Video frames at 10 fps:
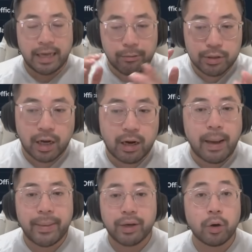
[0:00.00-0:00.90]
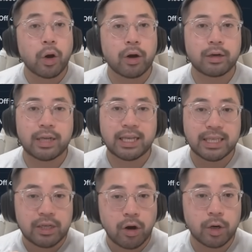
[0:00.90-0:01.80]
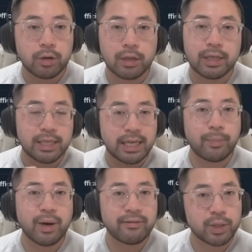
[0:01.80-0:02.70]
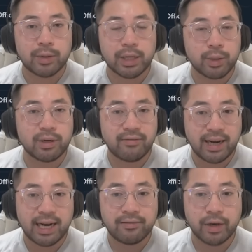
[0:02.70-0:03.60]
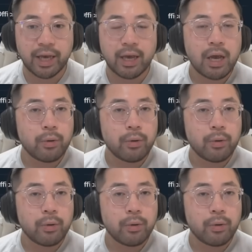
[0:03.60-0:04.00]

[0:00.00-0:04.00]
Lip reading: it was not on my bingo card to see Conqueror Lilias get buffed in 2025, okay?